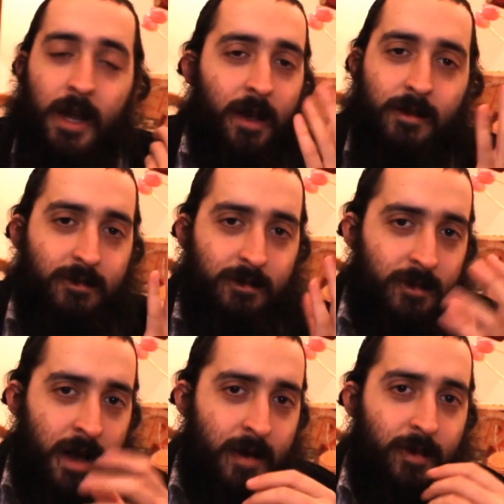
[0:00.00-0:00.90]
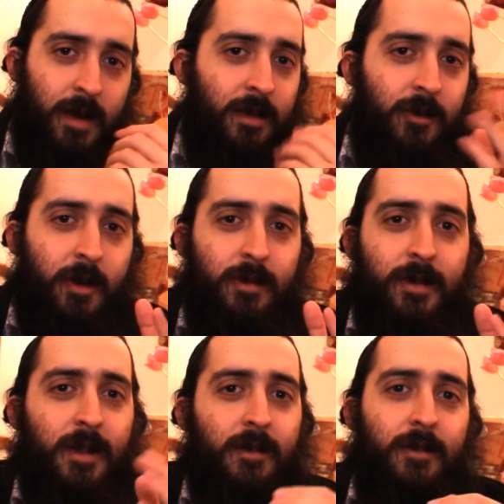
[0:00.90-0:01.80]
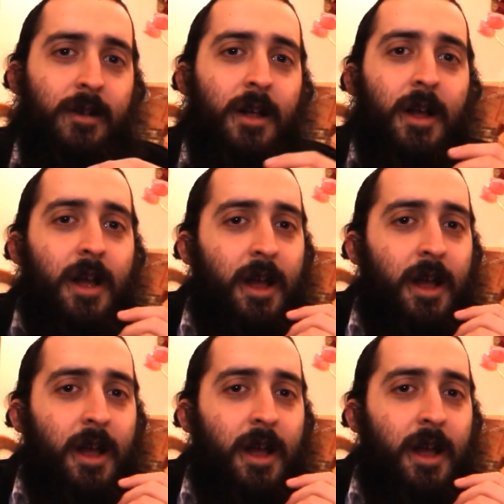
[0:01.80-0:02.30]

can't, I'm not on the Rebbe's level,